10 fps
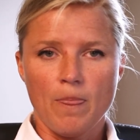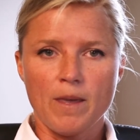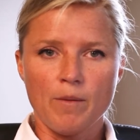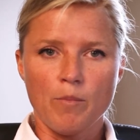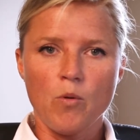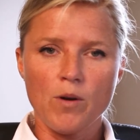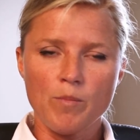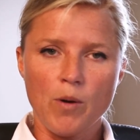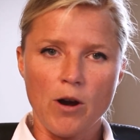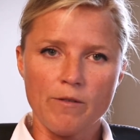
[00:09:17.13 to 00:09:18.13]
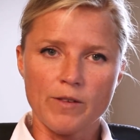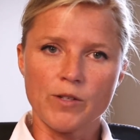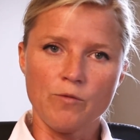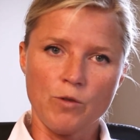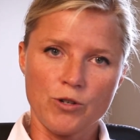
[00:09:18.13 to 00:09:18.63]
the important part of
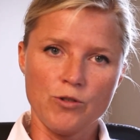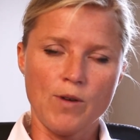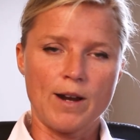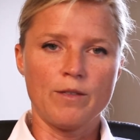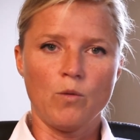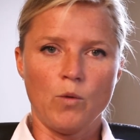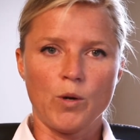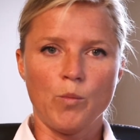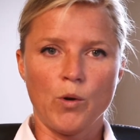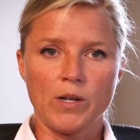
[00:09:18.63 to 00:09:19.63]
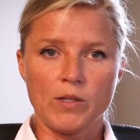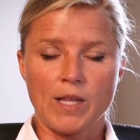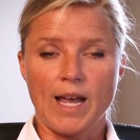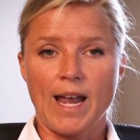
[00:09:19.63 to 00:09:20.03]
this, of what you read in the workbook, is the